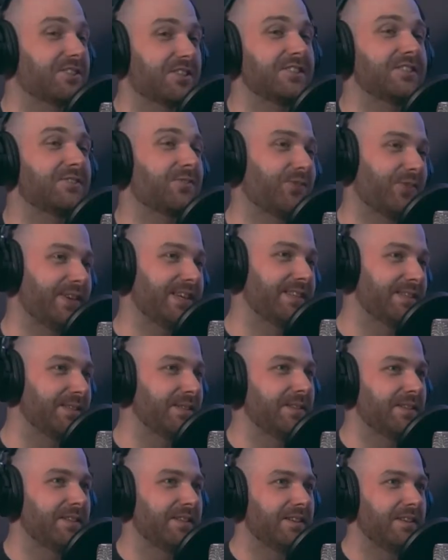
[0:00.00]
does
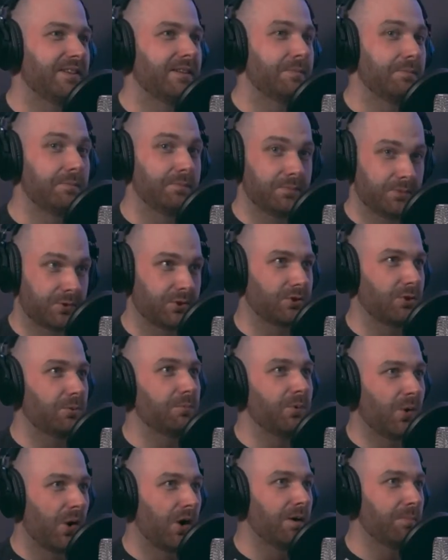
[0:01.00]
feel
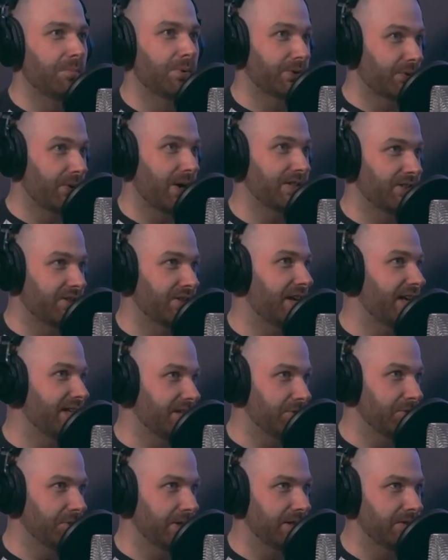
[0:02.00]
somewhat
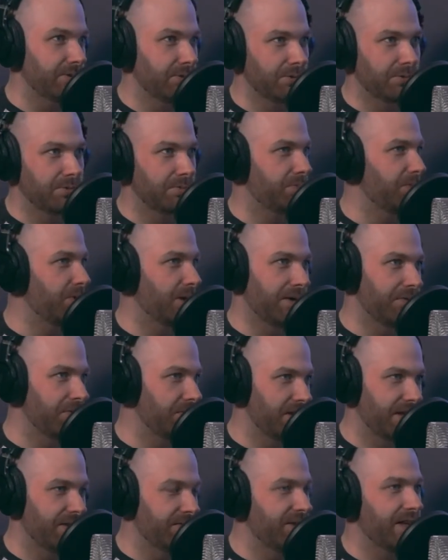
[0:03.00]
procrastinatory or whatever
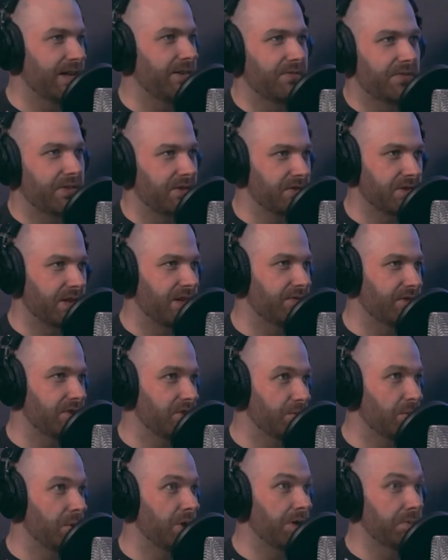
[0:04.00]
if, if there's it, if there's
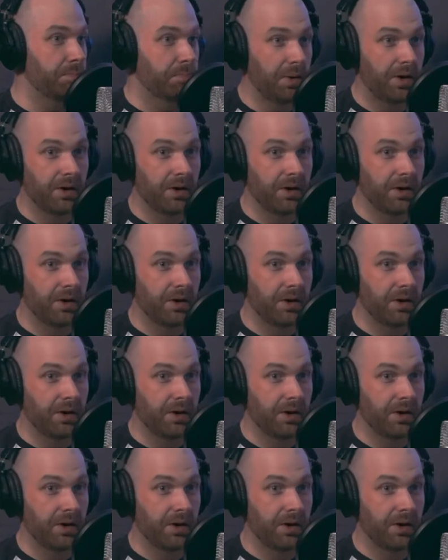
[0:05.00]
a word but